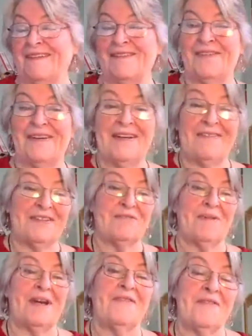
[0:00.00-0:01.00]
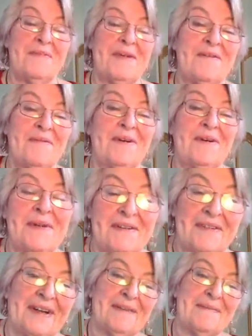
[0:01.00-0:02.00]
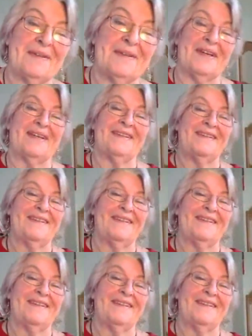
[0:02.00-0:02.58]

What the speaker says: If it's right for me, it will be available then.